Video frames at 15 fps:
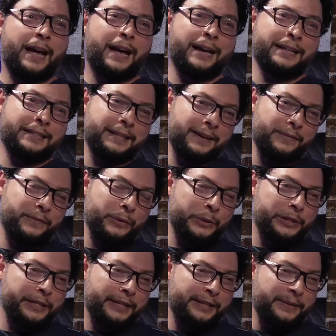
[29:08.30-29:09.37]
I
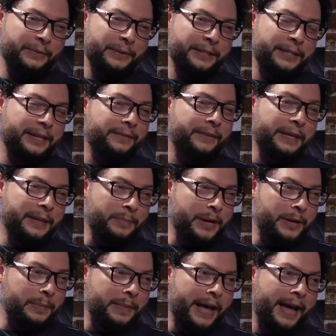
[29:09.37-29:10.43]
unfortunately didn't receive an
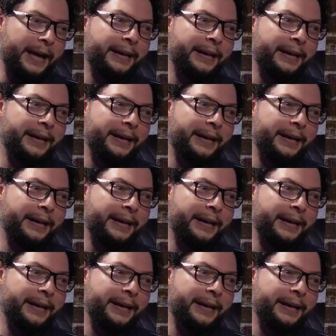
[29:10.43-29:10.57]
email back.